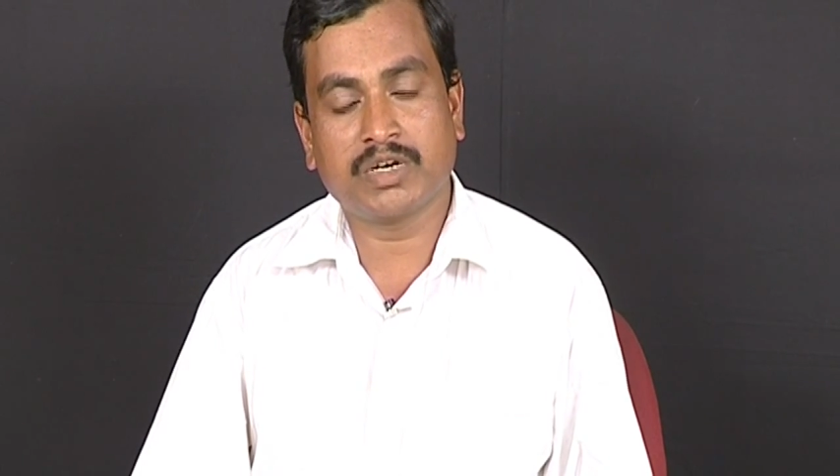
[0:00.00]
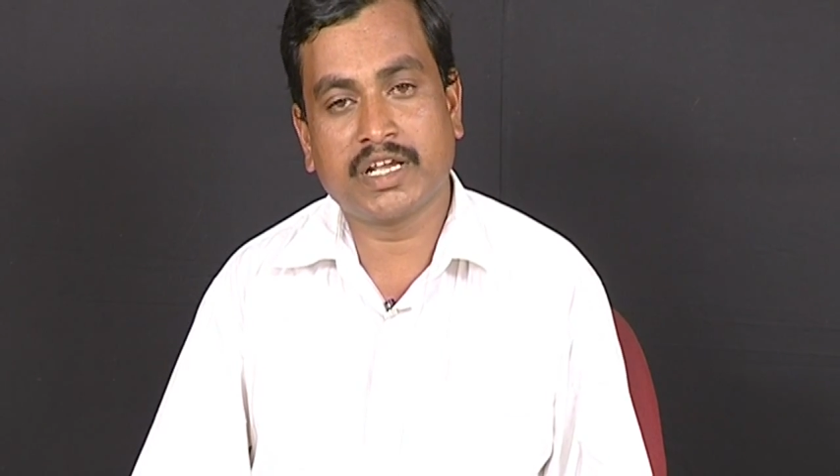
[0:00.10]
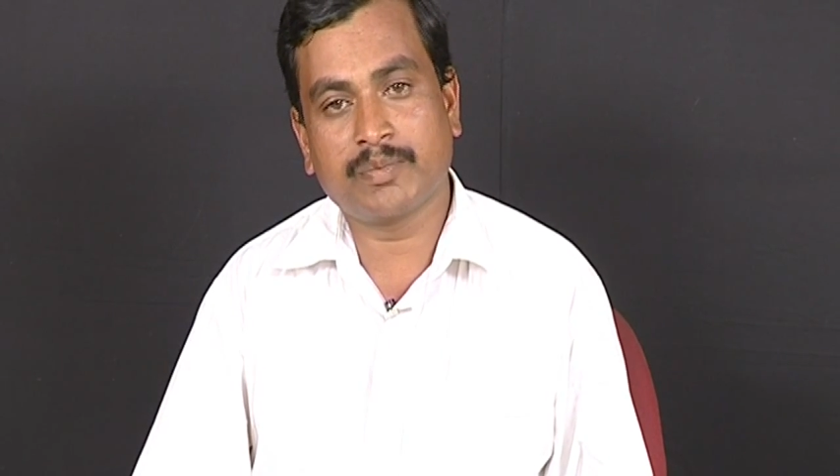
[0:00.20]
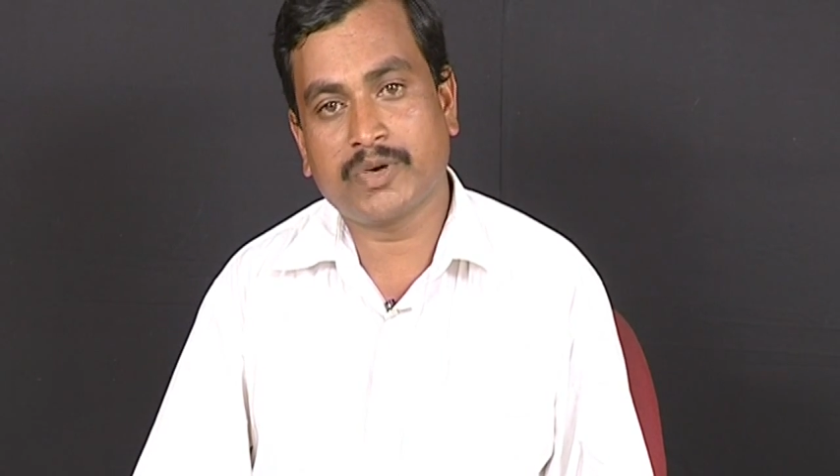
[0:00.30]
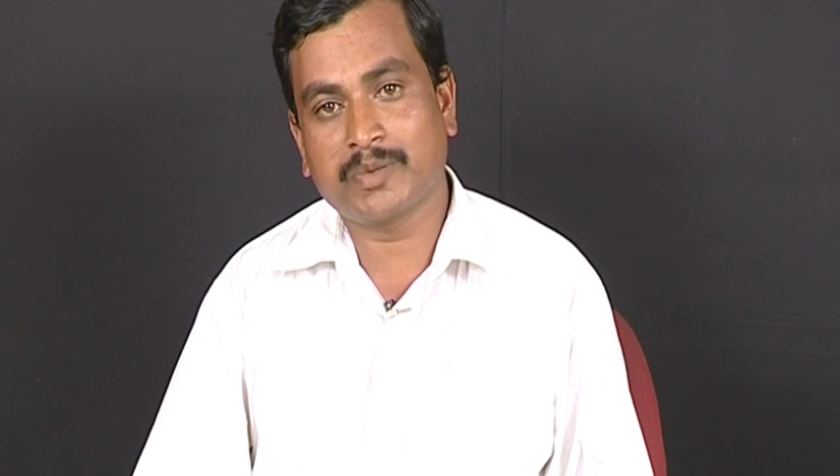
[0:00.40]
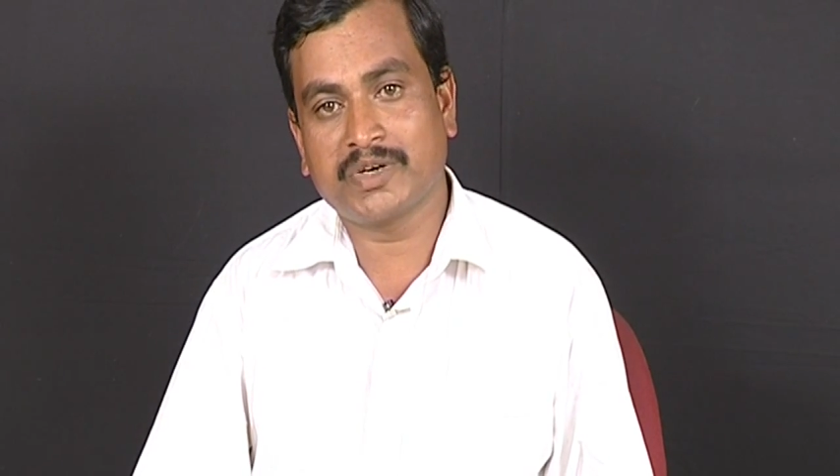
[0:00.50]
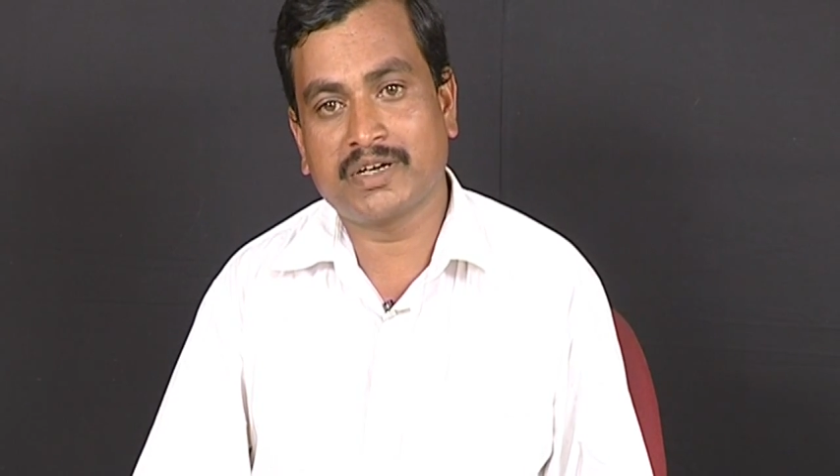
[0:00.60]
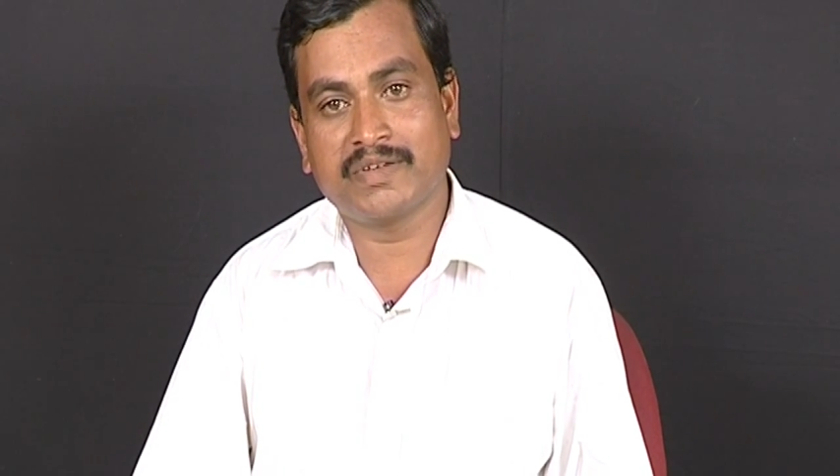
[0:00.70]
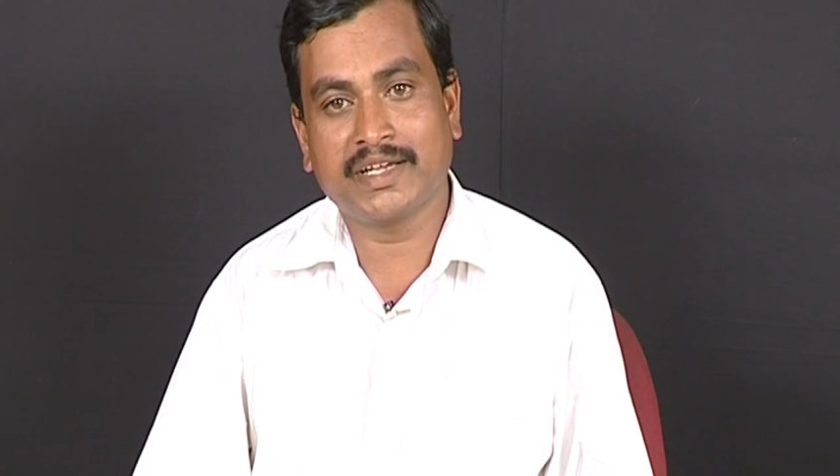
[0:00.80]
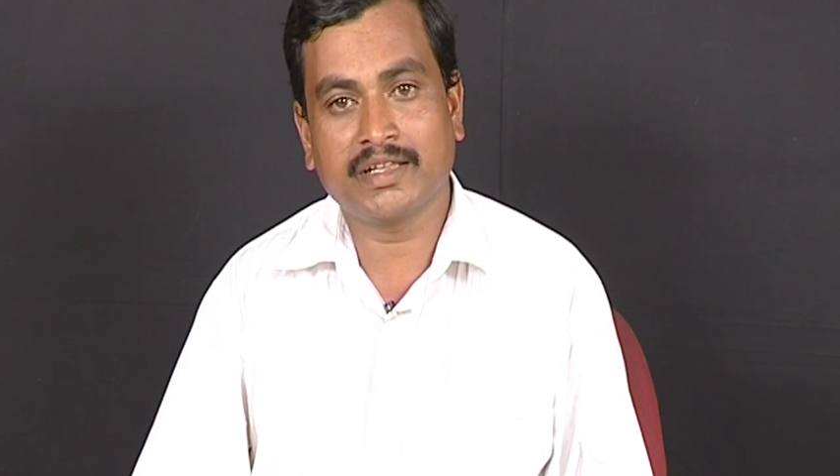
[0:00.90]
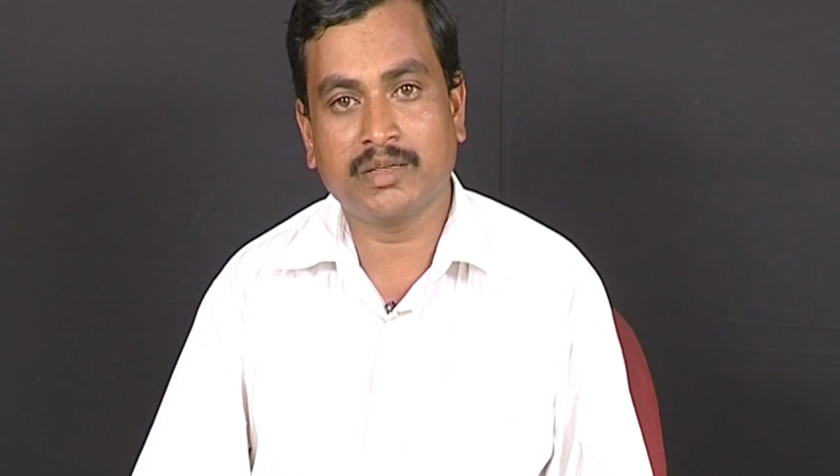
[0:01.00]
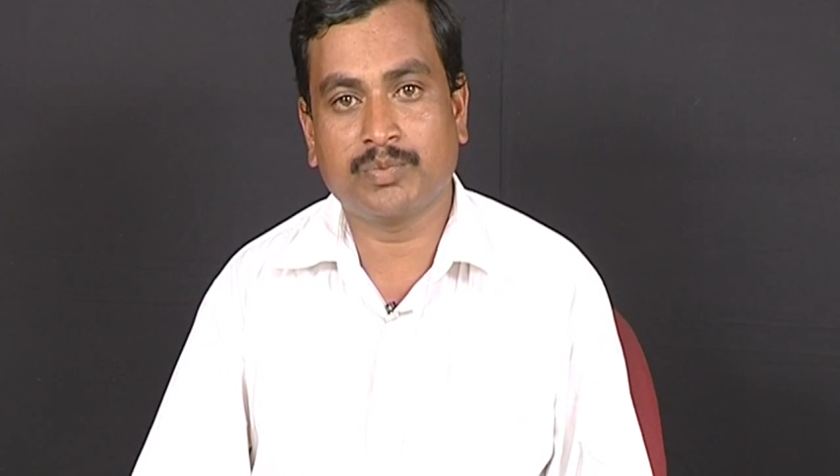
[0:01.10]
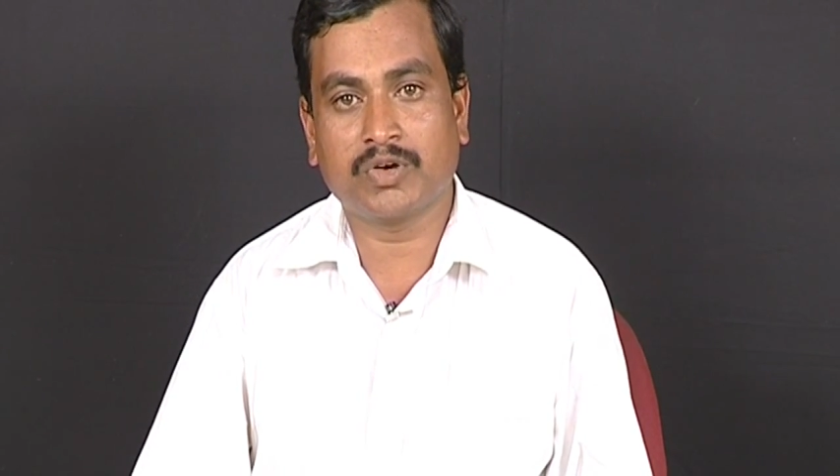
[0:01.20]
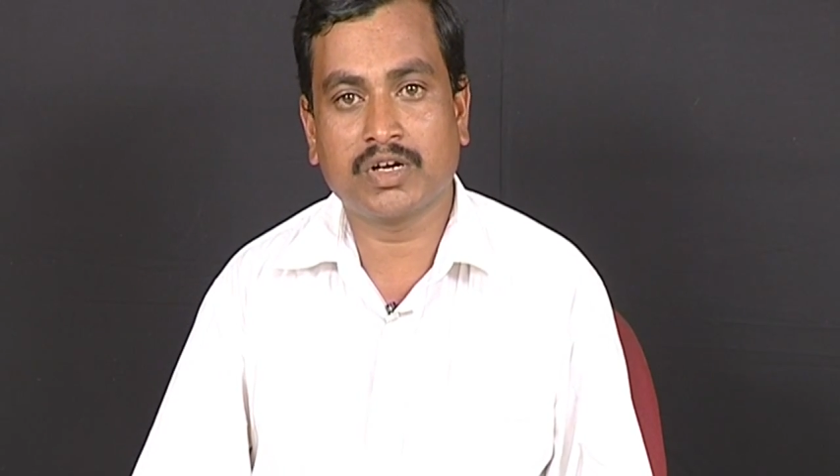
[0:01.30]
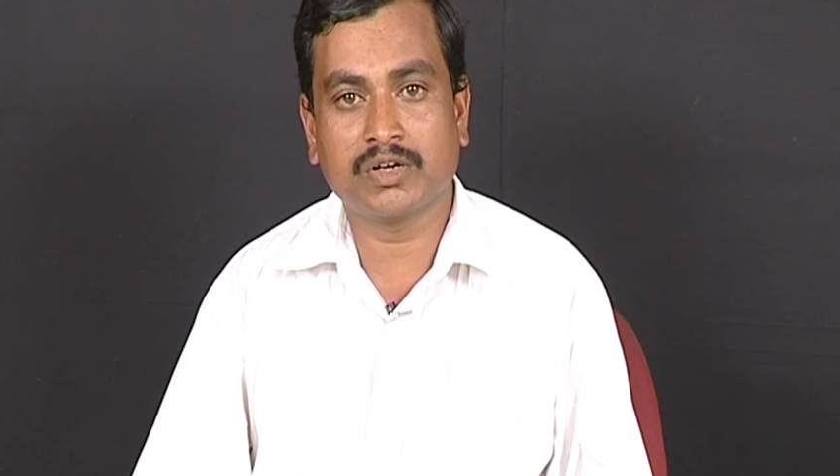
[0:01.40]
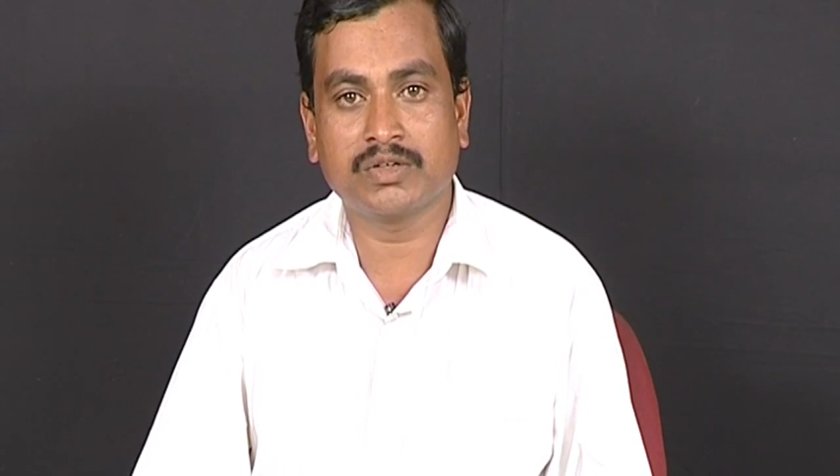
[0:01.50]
prayers to Jesus.